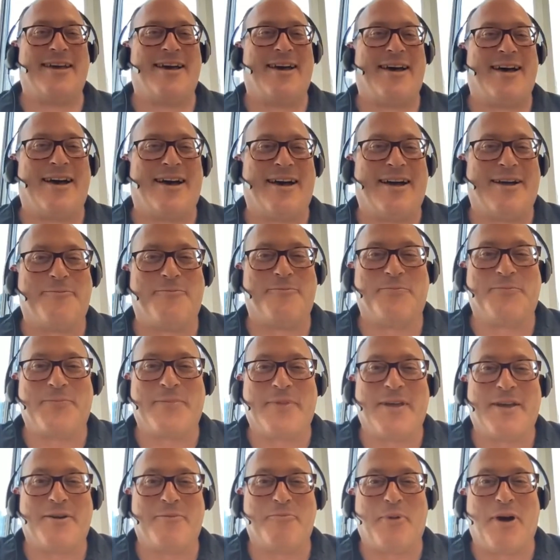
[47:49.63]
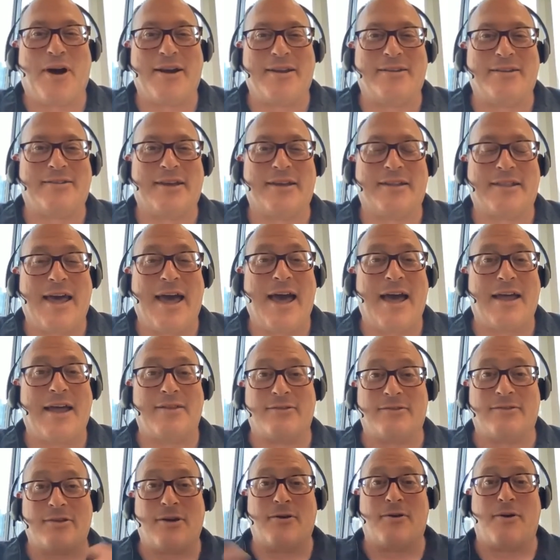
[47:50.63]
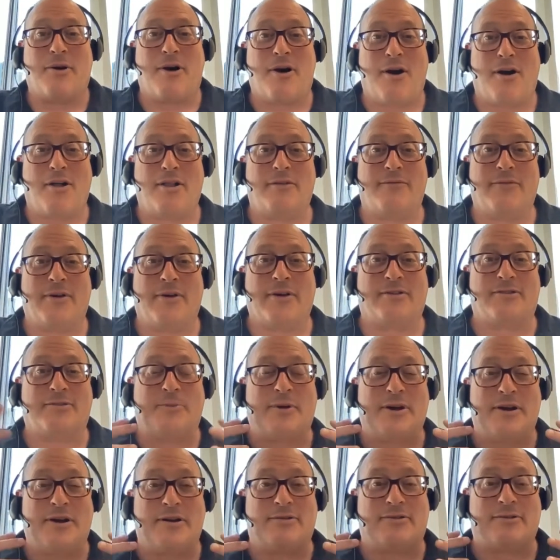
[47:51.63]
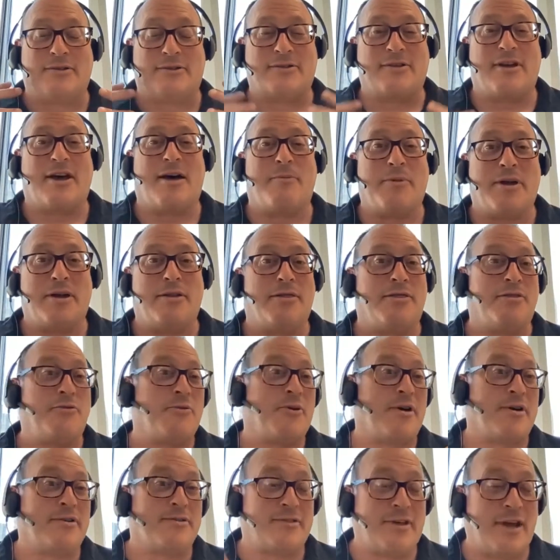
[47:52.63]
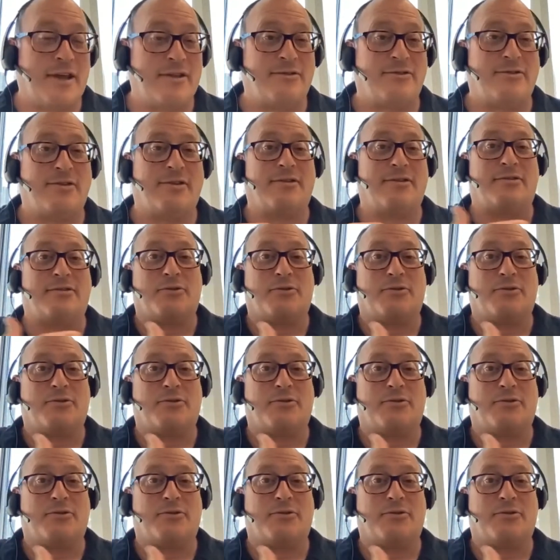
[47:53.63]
our bodies like that. And so all of our experiences come in through our senses,